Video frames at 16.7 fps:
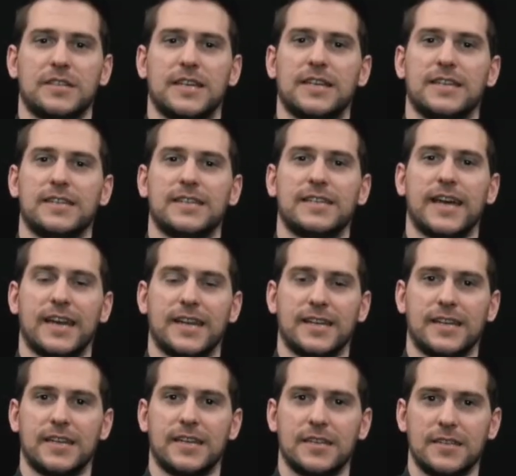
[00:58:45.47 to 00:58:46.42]
in
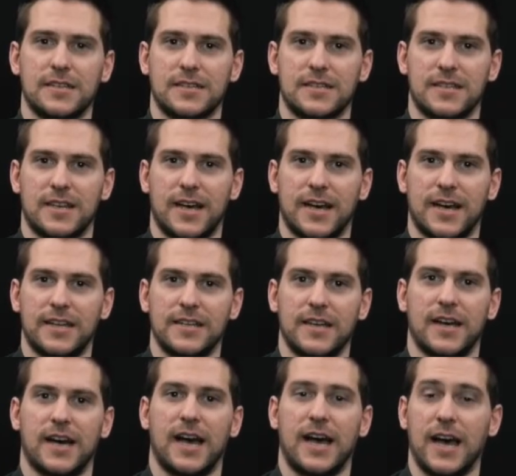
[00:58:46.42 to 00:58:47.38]
getting into slide,
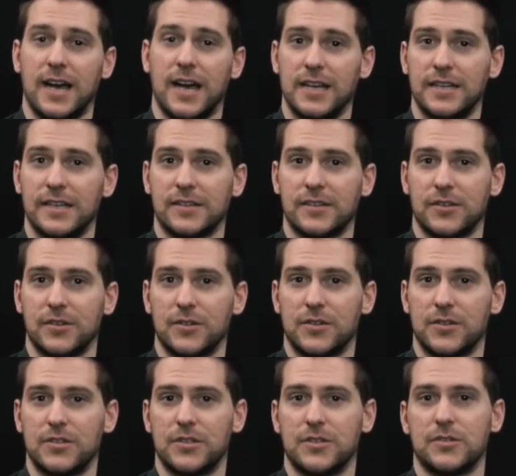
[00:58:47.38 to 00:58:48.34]
I highly
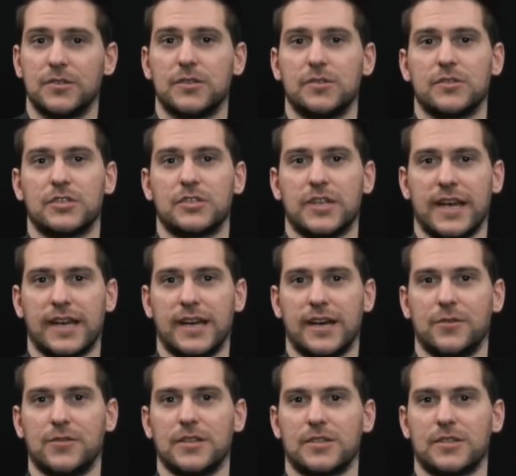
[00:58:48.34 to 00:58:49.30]
encourage you to check
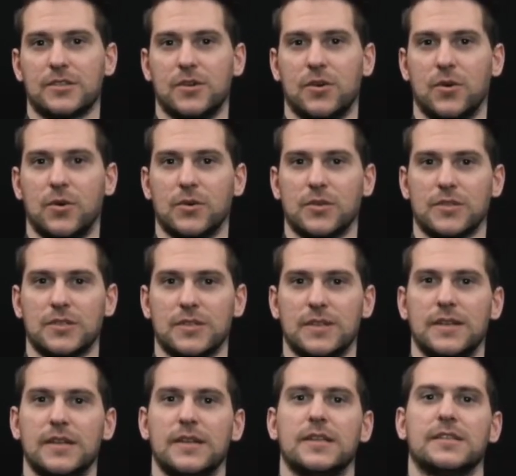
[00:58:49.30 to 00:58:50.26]
out this course,
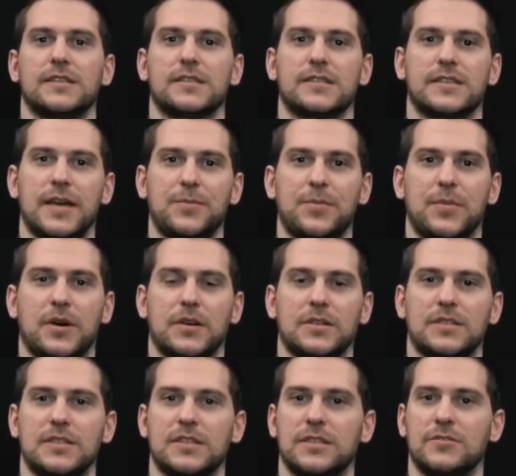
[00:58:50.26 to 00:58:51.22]
this
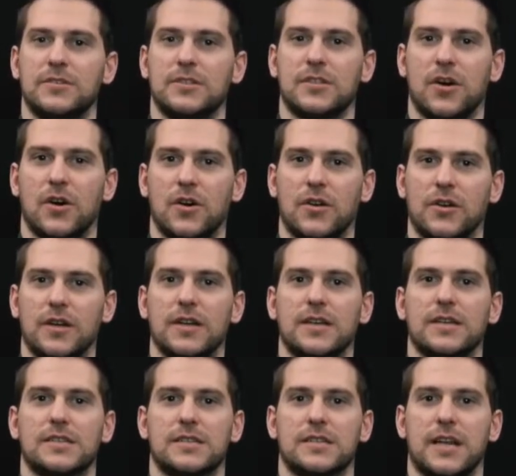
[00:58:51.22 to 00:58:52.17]
10-part series on
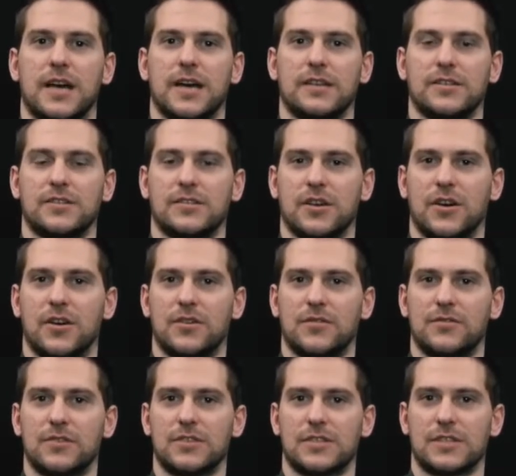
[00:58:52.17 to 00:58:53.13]
slide guitar
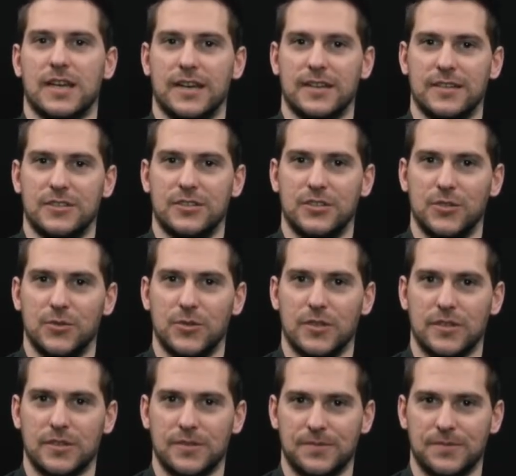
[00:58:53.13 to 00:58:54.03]
for standard tuning.